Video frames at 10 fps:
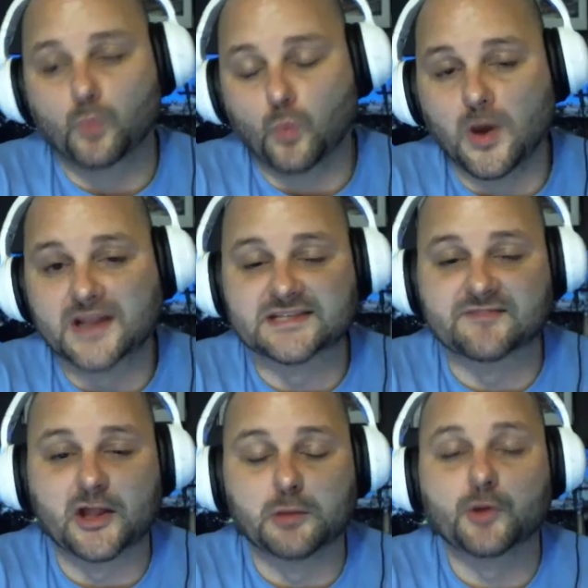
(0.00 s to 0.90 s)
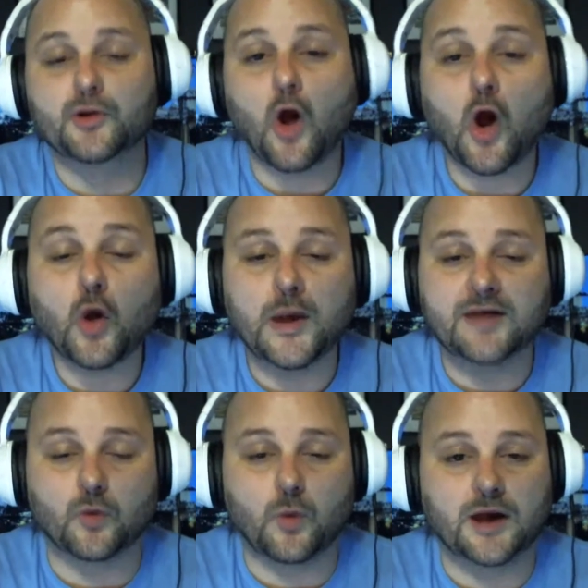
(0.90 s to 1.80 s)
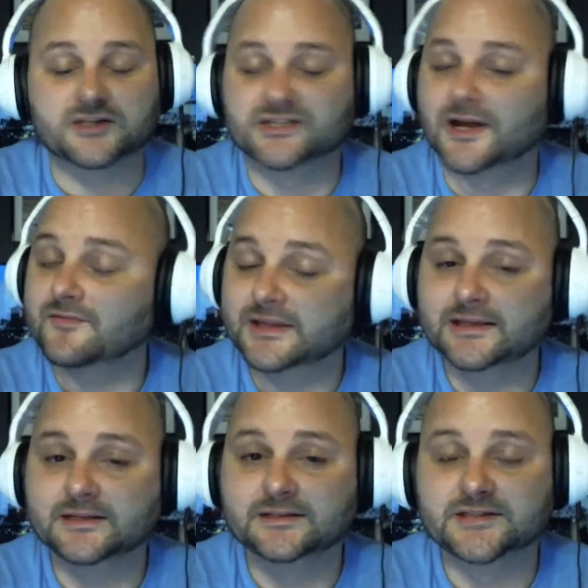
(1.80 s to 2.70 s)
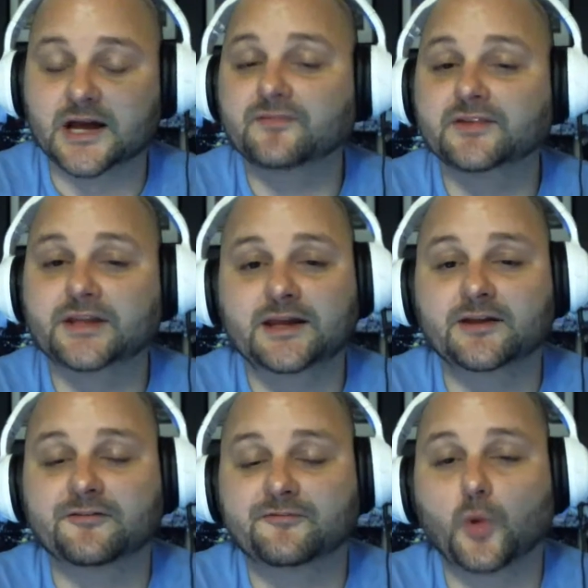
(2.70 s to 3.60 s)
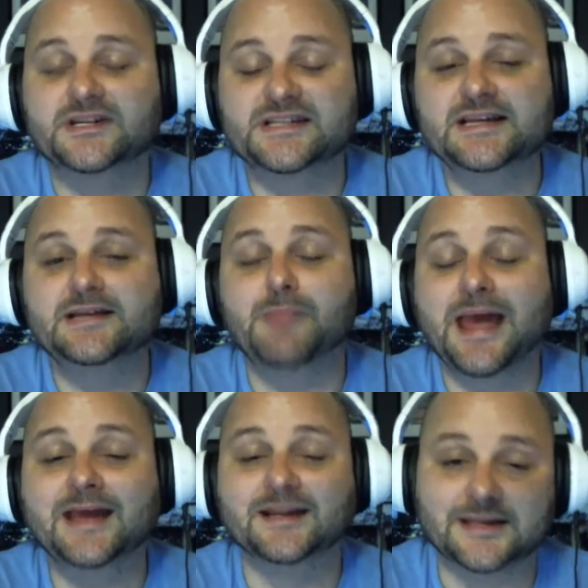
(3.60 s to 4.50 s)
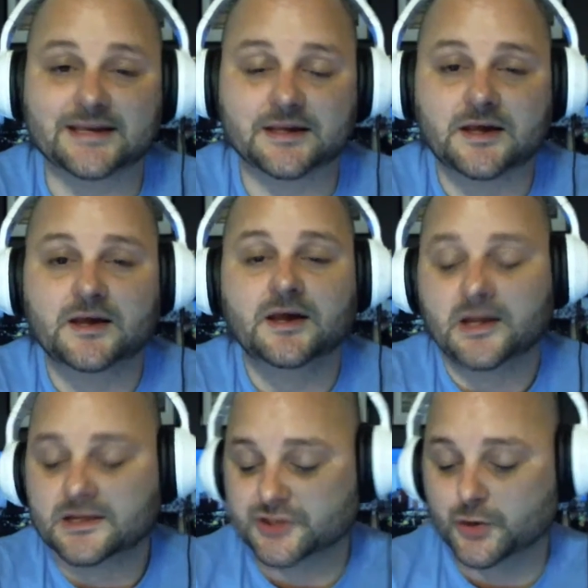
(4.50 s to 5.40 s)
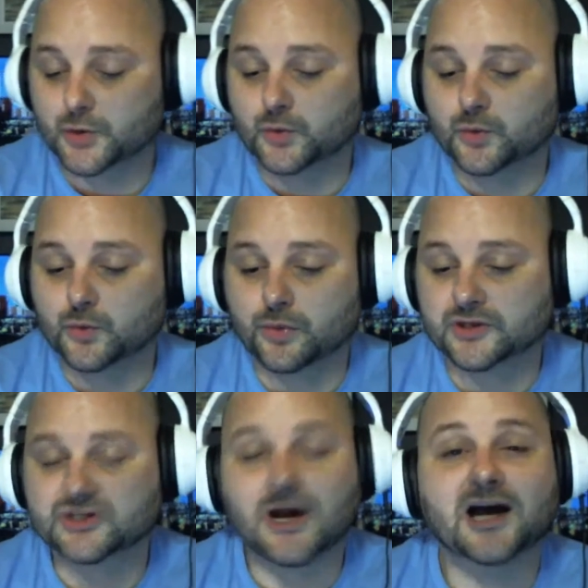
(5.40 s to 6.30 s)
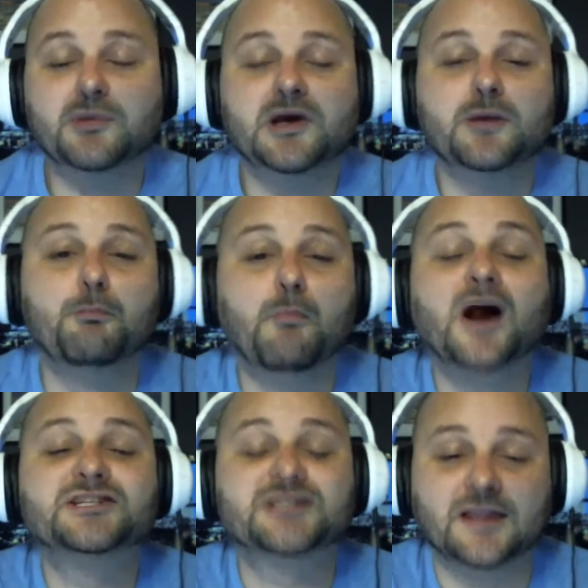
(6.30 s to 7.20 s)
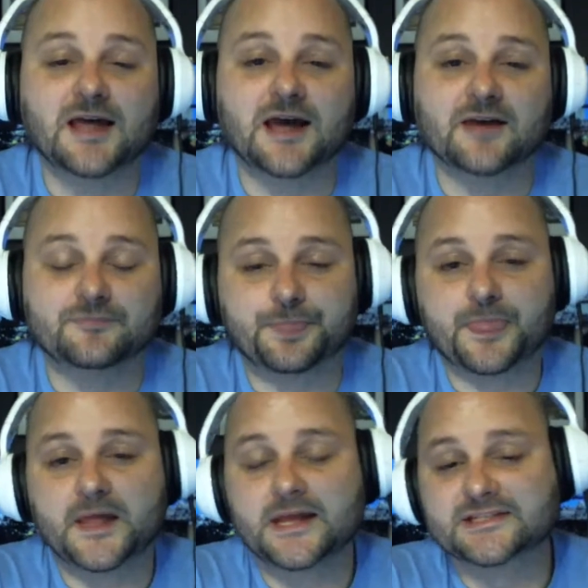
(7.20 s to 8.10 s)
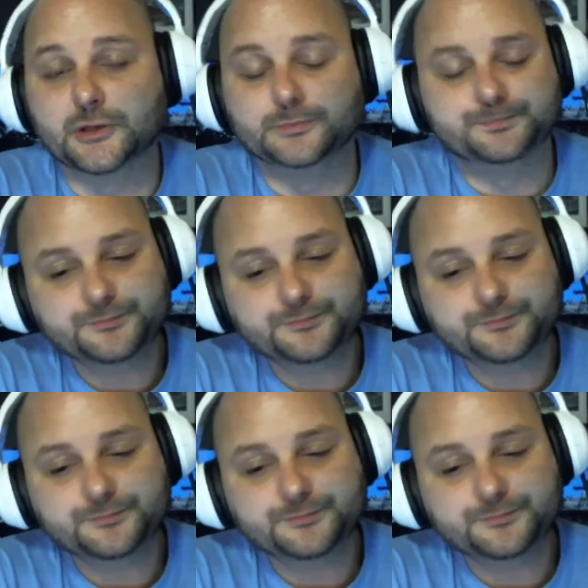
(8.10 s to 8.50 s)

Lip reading: what is available in our waiver wire. Tough league in a 14-man league. So there's not going to be much left. And so